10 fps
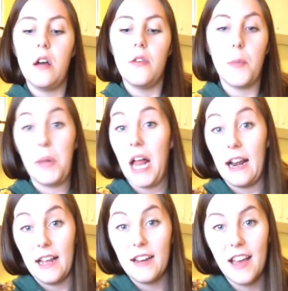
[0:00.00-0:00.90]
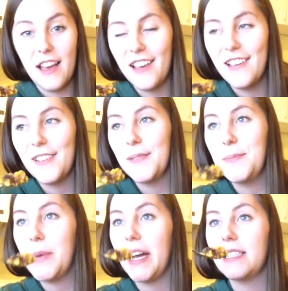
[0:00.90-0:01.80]
the planet.
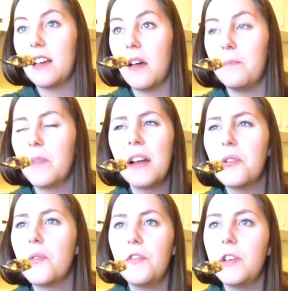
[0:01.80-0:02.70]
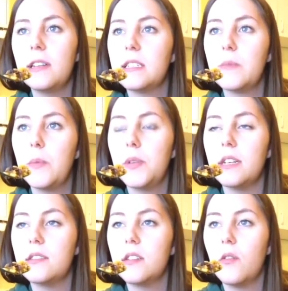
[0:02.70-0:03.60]
But I don't feel it's my
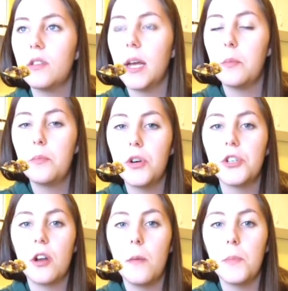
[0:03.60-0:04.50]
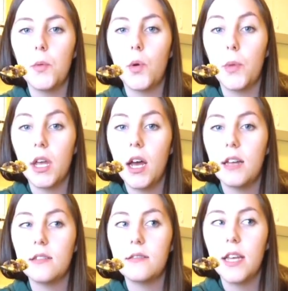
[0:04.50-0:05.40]
place to go and, like, push it on people,
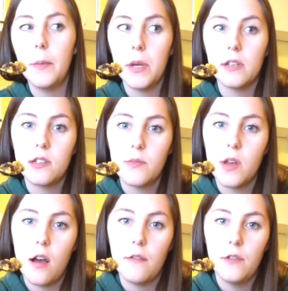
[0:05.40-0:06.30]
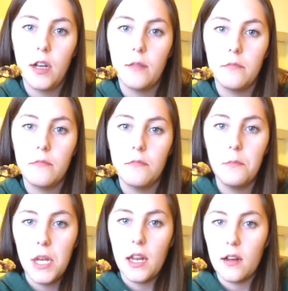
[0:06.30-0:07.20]
because it pisses me off when
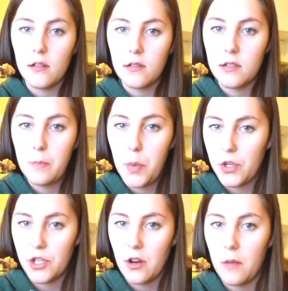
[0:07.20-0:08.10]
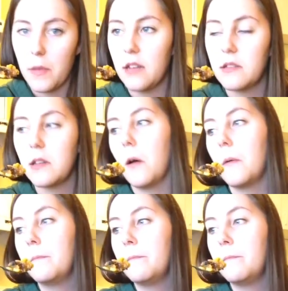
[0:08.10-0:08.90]
meat eaters push it on me. So